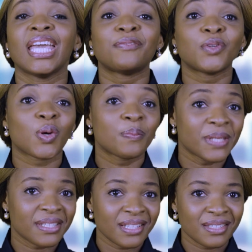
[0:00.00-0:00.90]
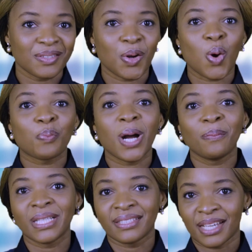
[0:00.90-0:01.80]
If you're a business or
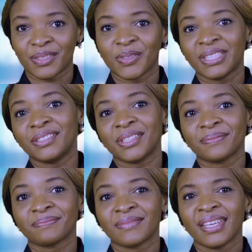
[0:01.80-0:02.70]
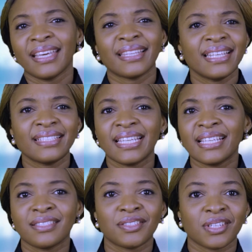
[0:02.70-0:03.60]
public sector leader, this
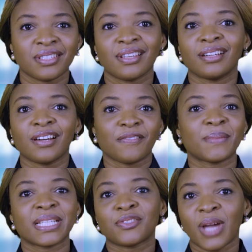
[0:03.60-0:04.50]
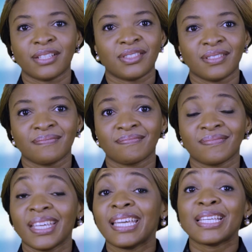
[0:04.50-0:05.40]
isn't just a government strategy.
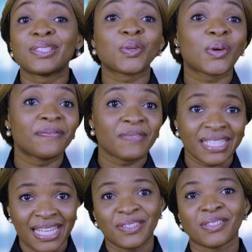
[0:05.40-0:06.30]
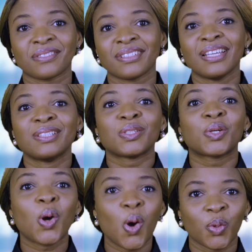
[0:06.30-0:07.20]
It's your invitation to
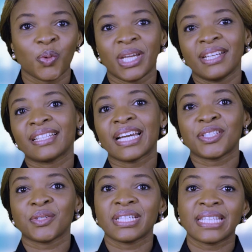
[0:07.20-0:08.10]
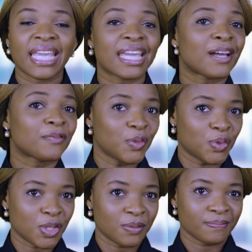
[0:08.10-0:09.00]
co-create Nigeria's AI
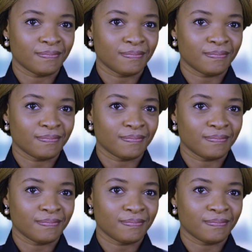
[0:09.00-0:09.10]
future.